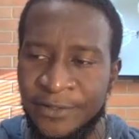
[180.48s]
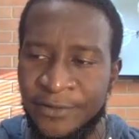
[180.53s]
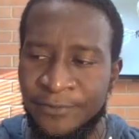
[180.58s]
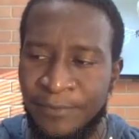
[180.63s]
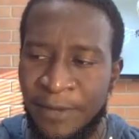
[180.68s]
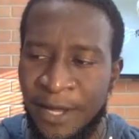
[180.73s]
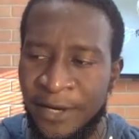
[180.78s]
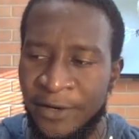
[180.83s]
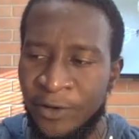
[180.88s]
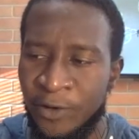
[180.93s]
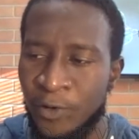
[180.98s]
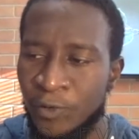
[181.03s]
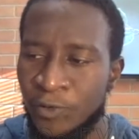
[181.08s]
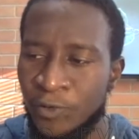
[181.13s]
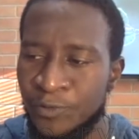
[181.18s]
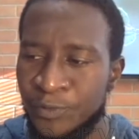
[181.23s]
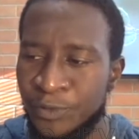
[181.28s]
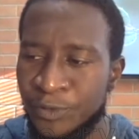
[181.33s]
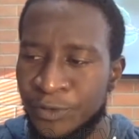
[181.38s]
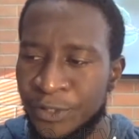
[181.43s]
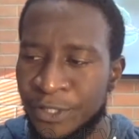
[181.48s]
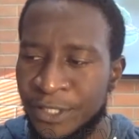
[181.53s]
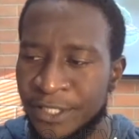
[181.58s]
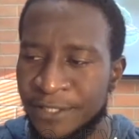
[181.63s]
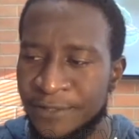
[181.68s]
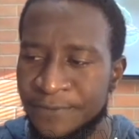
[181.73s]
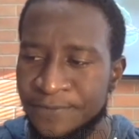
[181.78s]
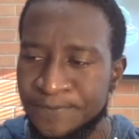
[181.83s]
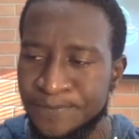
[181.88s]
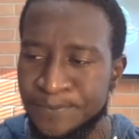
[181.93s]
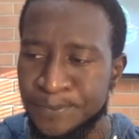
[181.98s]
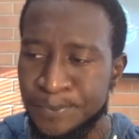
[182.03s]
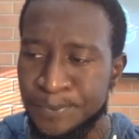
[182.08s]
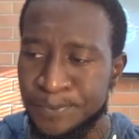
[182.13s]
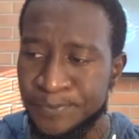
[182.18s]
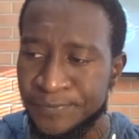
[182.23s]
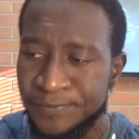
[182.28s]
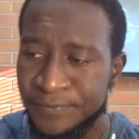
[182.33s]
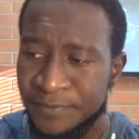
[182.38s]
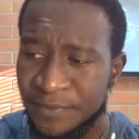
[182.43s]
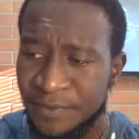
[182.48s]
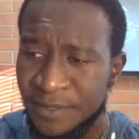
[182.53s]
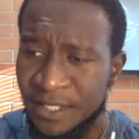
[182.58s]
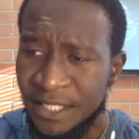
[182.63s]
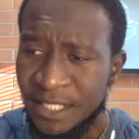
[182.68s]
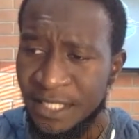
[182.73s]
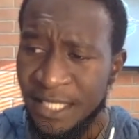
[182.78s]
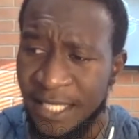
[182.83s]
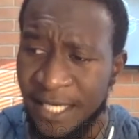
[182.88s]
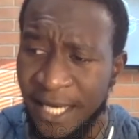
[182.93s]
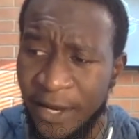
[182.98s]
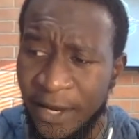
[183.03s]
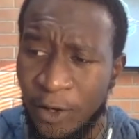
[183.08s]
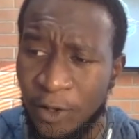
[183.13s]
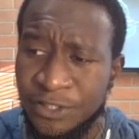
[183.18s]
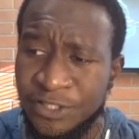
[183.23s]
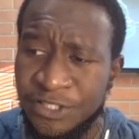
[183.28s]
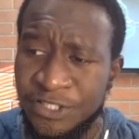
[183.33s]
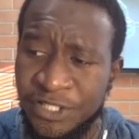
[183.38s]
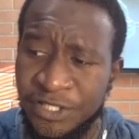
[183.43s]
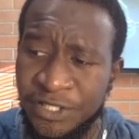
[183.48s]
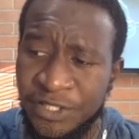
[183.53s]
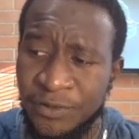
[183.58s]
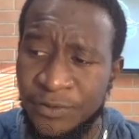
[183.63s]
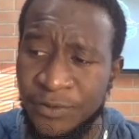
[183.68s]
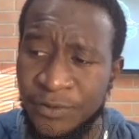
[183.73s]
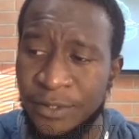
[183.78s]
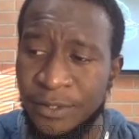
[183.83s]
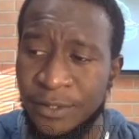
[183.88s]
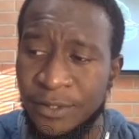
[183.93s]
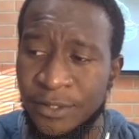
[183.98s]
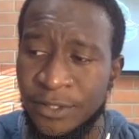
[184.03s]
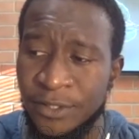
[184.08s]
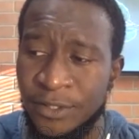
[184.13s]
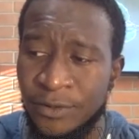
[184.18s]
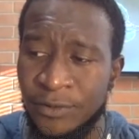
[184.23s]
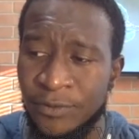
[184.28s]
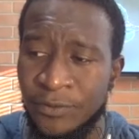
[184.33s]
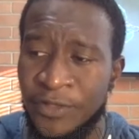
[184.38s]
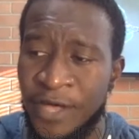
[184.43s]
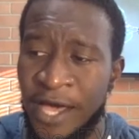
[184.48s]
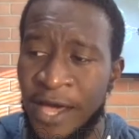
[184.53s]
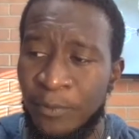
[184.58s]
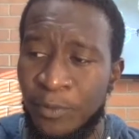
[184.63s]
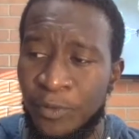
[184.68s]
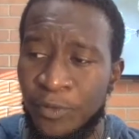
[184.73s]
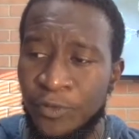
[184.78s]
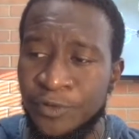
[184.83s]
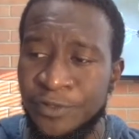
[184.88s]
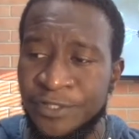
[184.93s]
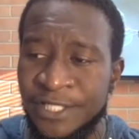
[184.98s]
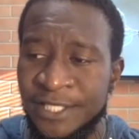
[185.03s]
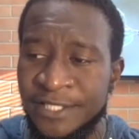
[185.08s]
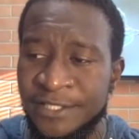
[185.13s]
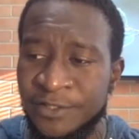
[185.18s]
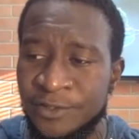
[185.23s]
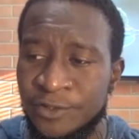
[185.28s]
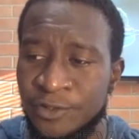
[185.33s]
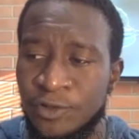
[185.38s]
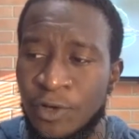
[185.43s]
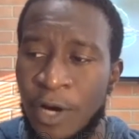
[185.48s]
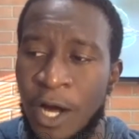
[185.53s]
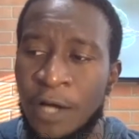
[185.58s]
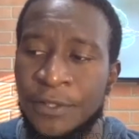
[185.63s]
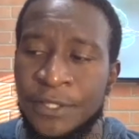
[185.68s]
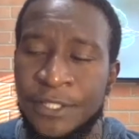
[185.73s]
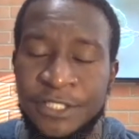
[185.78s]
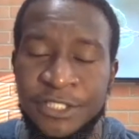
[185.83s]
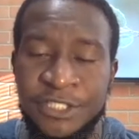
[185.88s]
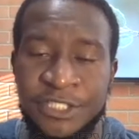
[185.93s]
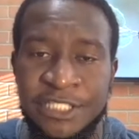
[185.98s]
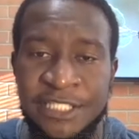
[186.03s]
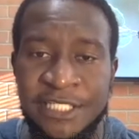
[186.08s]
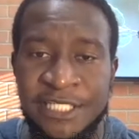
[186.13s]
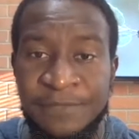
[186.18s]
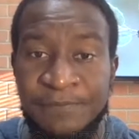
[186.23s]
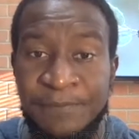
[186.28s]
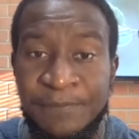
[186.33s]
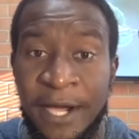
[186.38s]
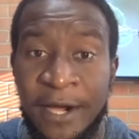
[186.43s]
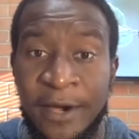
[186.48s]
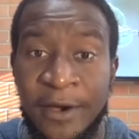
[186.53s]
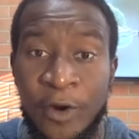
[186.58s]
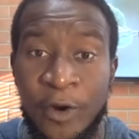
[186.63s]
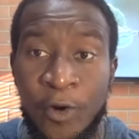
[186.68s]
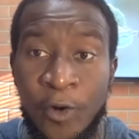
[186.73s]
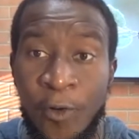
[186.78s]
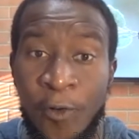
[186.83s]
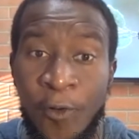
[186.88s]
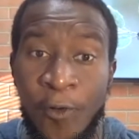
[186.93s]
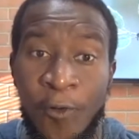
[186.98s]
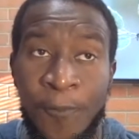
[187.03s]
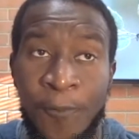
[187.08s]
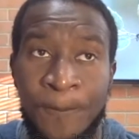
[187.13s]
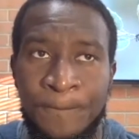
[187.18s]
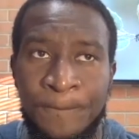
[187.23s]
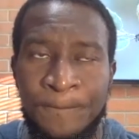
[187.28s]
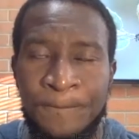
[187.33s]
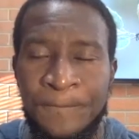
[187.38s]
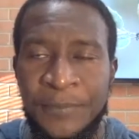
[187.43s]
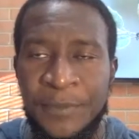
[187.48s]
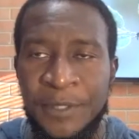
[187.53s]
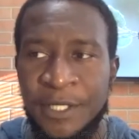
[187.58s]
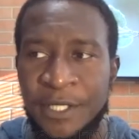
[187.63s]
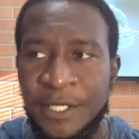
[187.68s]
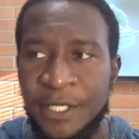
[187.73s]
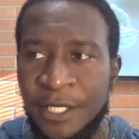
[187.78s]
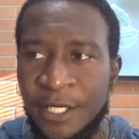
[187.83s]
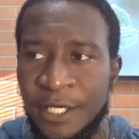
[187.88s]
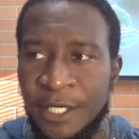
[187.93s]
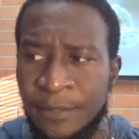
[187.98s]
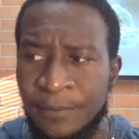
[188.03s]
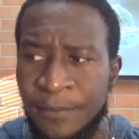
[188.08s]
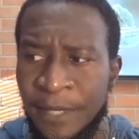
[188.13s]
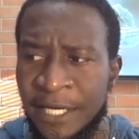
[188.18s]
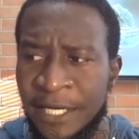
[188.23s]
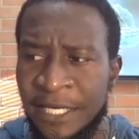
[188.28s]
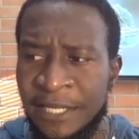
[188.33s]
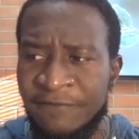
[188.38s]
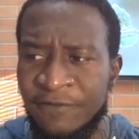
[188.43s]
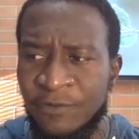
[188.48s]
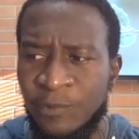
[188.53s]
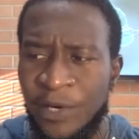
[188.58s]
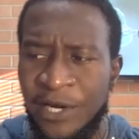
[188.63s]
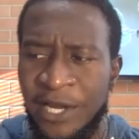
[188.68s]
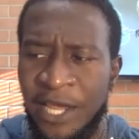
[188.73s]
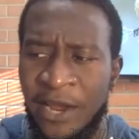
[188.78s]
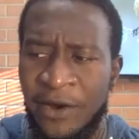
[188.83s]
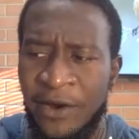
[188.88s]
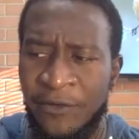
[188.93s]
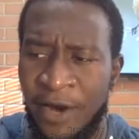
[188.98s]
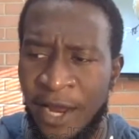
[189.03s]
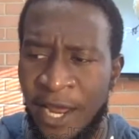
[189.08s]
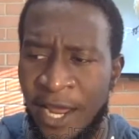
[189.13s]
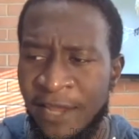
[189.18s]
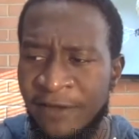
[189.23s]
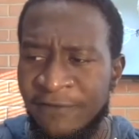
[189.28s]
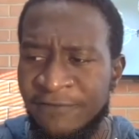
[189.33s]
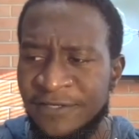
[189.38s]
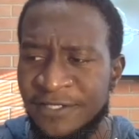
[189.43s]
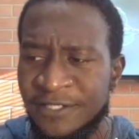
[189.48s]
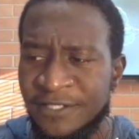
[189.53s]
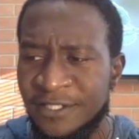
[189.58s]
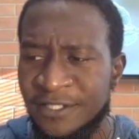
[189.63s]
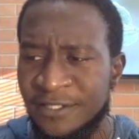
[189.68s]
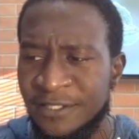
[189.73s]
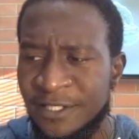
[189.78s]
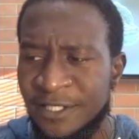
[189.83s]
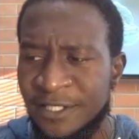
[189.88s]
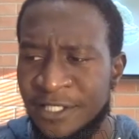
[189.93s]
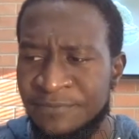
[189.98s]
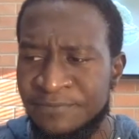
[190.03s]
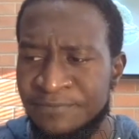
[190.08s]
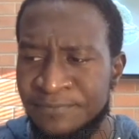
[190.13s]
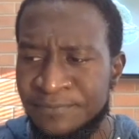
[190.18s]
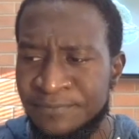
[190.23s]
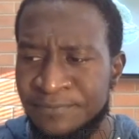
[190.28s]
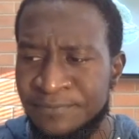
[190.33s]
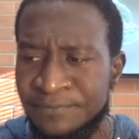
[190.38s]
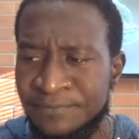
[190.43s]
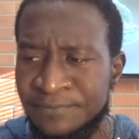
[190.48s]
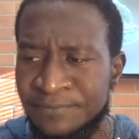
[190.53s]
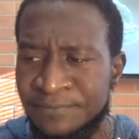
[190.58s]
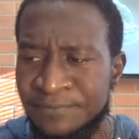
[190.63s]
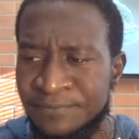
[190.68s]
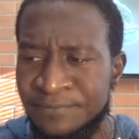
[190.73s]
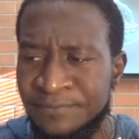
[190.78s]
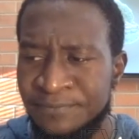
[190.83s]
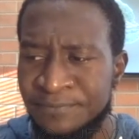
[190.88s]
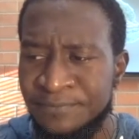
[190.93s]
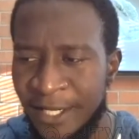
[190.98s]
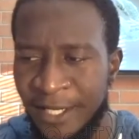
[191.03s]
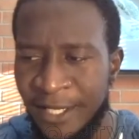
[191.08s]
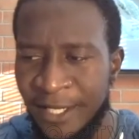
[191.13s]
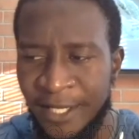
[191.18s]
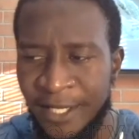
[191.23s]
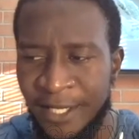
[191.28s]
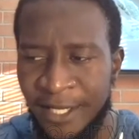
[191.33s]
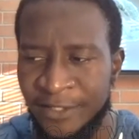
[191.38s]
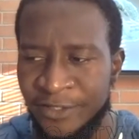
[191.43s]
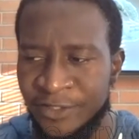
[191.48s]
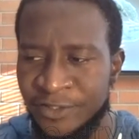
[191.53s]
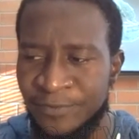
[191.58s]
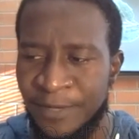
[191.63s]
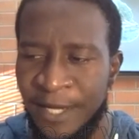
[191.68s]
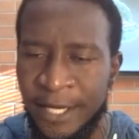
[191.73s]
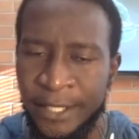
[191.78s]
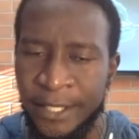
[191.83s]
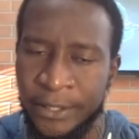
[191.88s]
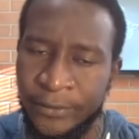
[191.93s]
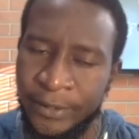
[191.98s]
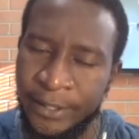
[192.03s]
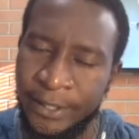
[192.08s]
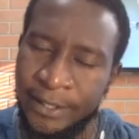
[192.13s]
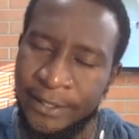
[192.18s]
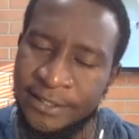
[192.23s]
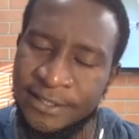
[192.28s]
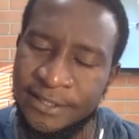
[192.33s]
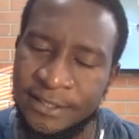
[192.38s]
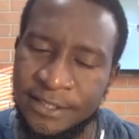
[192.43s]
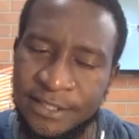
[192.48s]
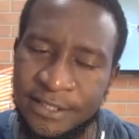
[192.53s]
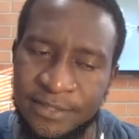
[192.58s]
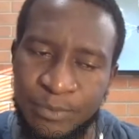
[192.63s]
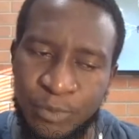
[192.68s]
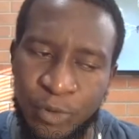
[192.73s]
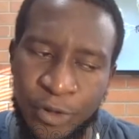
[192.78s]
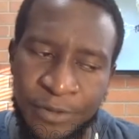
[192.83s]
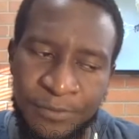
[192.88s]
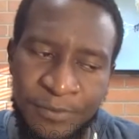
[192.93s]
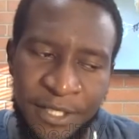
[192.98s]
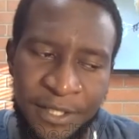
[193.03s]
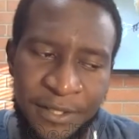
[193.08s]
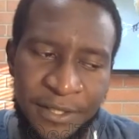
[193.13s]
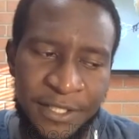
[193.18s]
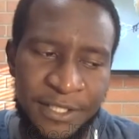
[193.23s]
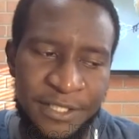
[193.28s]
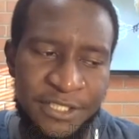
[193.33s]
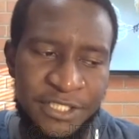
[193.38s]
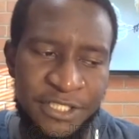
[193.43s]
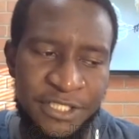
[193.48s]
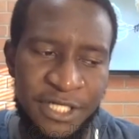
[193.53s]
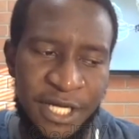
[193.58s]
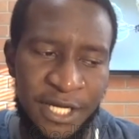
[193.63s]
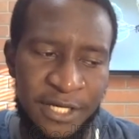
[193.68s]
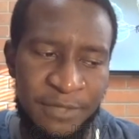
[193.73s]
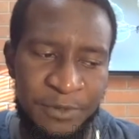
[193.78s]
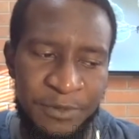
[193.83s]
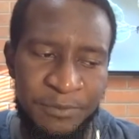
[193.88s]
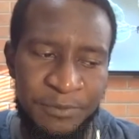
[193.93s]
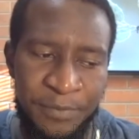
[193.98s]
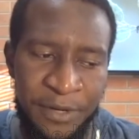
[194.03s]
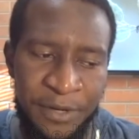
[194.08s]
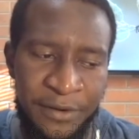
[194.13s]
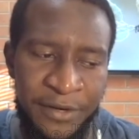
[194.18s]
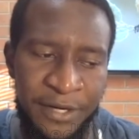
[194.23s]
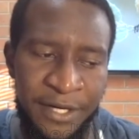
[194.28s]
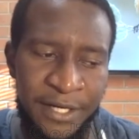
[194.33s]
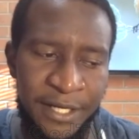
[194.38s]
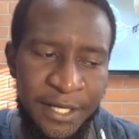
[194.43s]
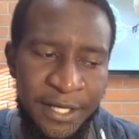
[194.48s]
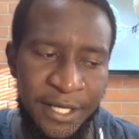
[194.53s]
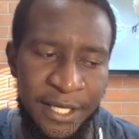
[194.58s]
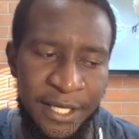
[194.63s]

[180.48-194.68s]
on my notebook, and I continued that process throughout the journey back home. And even when I arrived, and to my greatest disappointment that she had been buried